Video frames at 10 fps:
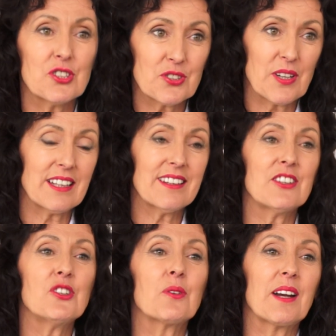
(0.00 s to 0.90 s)
to
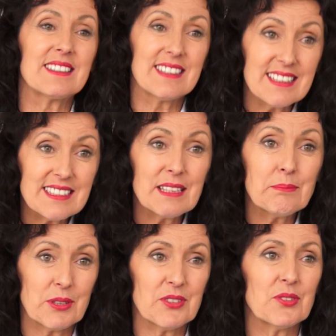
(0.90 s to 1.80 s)
strengthen your
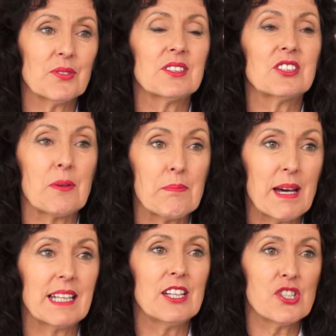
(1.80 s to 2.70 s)
existing muscles to
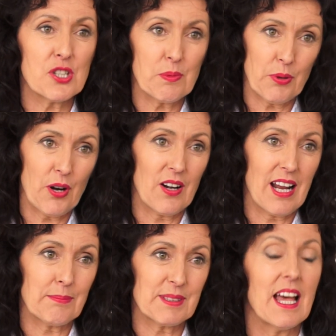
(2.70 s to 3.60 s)
manage the
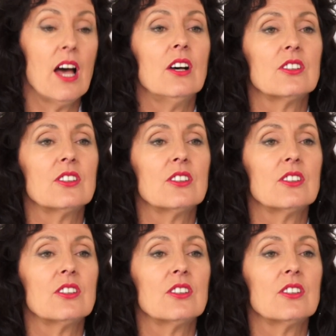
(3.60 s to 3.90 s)
prolapse.